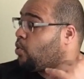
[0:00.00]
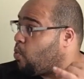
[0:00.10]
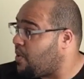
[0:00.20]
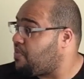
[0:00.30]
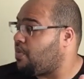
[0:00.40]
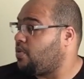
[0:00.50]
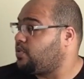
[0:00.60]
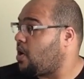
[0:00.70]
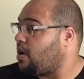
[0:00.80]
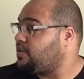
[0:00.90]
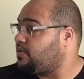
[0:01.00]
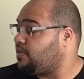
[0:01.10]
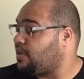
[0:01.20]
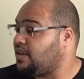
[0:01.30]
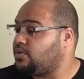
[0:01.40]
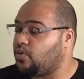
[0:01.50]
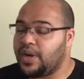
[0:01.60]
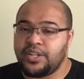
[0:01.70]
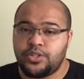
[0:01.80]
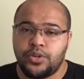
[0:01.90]
or with those kinds of things
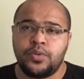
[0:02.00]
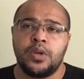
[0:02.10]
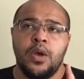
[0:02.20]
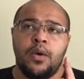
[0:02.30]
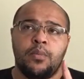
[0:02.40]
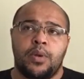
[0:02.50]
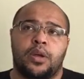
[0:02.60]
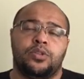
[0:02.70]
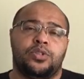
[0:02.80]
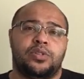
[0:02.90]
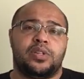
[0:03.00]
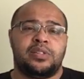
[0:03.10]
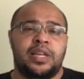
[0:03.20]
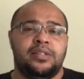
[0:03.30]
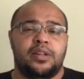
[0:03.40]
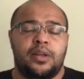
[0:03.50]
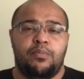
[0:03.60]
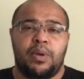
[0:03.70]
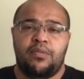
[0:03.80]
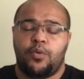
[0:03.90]
or issues, but it could just as easily
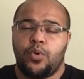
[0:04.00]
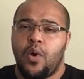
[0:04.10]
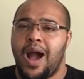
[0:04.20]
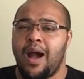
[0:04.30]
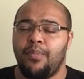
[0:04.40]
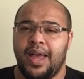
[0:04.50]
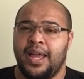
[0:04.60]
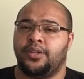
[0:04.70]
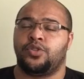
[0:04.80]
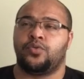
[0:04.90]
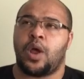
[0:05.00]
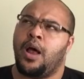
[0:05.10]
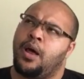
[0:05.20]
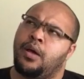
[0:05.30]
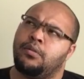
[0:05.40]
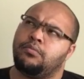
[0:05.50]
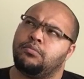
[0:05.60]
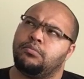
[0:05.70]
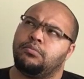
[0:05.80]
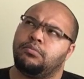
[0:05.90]
be for your upper extra... Uh,
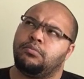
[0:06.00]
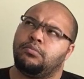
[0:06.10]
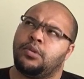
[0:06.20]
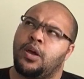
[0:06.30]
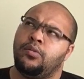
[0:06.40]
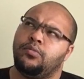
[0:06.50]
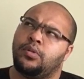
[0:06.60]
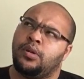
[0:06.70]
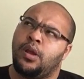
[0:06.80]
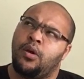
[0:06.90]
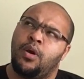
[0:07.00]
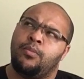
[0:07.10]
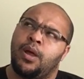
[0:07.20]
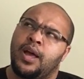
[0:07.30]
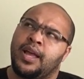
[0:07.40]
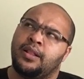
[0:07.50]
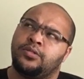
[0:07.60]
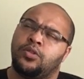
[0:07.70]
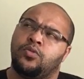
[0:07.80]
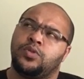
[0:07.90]
No, no, I'm lying.
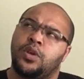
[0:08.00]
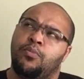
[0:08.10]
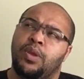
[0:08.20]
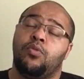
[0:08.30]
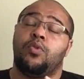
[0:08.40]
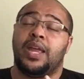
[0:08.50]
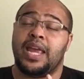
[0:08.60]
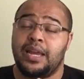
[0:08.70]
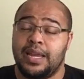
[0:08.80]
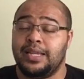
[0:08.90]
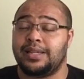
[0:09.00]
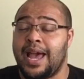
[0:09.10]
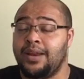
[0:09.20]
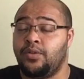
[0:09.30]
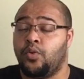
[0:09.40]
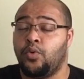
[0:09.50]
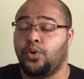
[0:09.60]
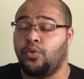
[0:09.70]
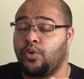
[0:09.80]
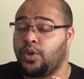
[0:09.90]
This could also be your kidneys and or
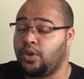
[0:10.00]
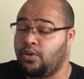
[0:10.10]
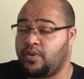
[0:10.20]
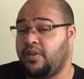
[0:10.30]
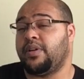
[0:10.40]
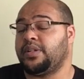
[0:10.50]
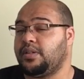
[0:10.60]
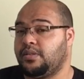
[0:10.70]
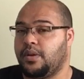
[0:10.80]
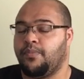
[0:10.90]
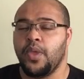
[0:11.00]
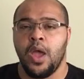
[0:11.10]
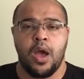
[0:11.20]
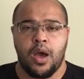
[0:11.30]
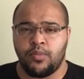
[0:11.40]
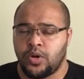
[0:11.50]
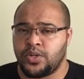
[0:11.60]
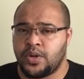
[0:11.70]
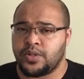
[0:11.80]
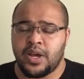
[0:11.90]
your urinary system. I'm not a
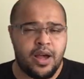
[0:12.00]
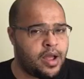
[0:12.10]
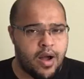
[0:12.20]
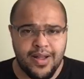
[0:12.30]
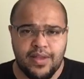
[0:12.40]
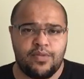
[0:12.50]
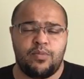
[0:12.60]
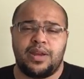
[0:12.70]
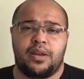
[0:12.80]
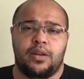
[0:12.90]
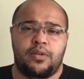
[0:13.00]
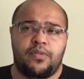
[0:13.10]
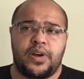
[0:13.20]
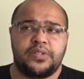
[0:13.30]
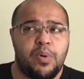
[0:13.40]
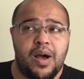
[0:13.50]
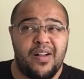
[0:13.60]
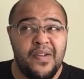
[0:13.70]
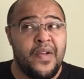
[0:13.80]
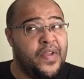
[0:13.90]
doctor. I can't give you medical advice,
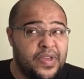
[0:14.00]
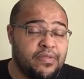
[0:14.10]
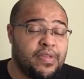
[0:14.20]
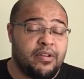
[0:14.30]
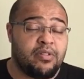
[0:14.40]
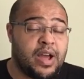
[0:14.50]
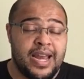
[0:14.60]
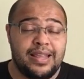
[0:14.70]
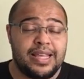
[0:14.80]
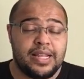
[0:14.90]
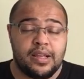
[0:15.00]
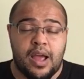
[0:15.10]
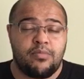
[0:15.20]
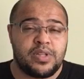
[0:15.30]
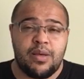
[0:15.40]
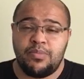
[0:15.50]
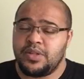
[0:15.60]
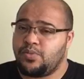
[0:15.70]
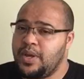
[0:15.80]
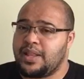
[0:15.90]
but if there are anything that comes up
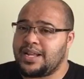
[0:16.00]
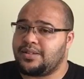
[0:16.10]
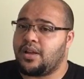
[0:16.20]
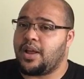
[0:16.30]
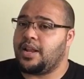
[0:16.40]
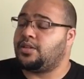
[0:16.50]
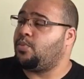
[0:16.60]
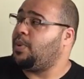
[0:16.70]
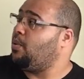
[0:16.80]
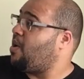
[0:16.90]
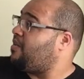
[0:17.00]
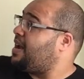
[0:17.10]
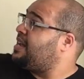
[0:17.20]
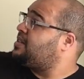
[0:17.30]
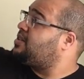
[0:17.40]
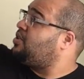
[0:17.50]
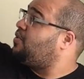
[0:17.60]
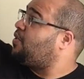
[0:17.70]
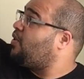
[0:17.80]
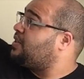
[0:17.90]
this week, that's likely to be where it is.
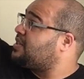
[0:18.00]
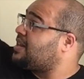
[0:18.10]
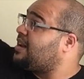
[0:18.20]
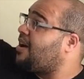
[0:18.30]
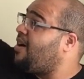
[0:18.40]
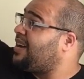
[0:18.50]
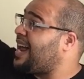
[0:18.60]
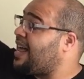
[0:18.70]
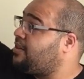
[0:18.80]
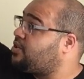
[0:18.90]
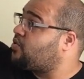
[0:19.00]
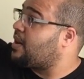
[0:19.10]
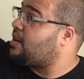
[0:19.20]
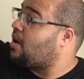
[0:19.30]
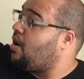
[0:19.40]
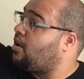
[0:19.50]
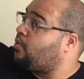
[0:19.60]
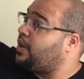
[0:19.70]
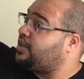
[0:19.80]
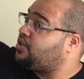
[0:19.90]
You've got the Sun card and the Strength card,
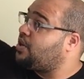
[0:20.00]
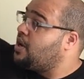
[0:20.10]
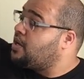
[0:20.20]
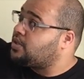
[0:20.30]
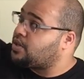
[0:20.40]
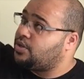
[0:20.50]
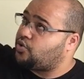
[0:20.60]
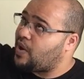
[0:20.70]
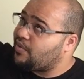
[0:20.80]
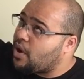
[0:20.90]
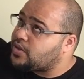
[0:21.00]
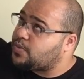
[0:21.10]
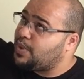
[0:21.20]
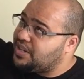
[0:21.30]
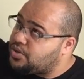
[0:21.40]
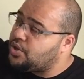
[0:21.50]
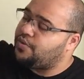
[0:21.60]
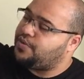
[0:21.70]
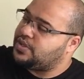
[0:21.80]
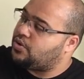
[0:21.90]
which, so the Strength card speaks to
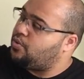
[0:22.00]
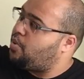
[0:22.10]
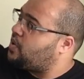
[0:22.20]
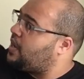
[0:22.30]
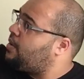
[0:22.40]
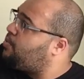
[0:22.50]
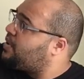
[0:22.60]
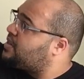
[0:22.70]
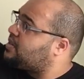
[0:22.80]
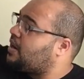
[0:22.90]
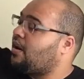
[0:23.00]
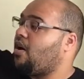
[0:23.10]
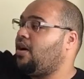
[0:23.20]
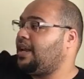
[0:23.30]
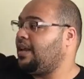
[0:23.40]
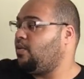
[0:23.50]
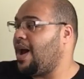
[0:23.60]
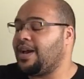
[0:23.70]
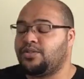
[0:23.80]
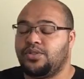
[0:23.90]
your physical body, but the Sun card in your
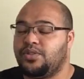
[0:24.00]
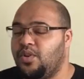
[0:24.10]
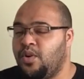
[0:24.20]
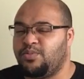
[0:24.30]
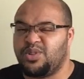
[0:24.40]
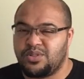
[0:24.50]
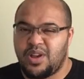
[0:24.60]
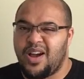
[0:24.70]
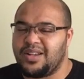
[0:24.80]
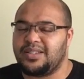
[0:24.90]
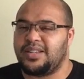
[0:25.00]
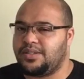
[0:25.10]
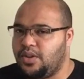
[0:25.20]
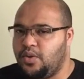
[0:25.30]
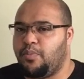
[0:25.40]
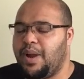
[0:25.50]
actions and options kind of says that you're